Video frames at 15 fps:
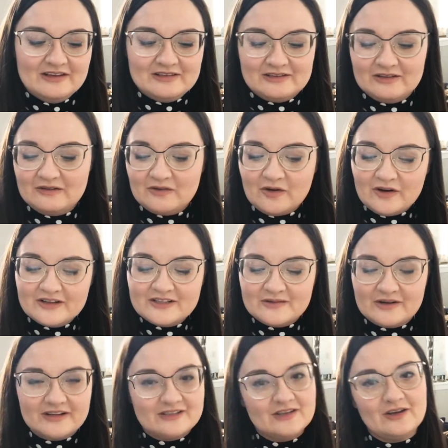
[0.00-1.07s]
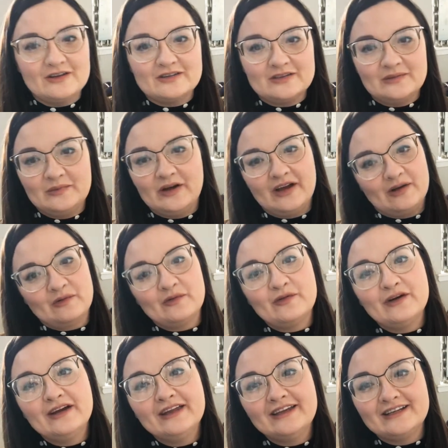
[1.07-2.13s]
So then, of course, when I saw some like
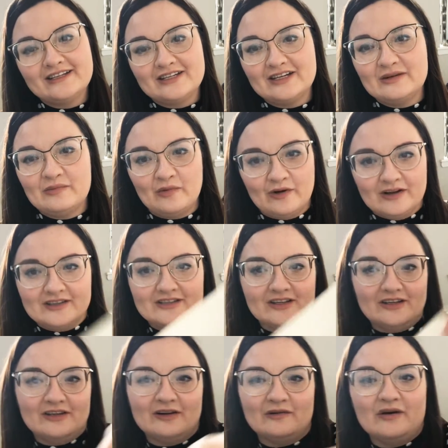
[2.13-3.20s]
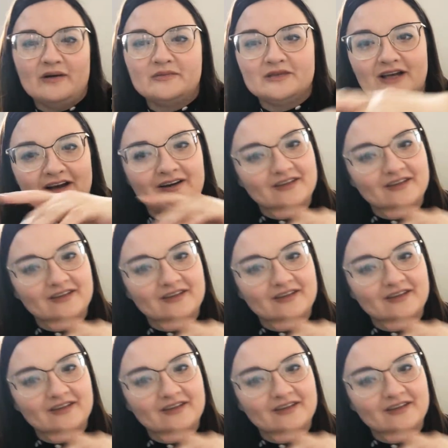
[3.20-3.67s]
really cheap ones on their website,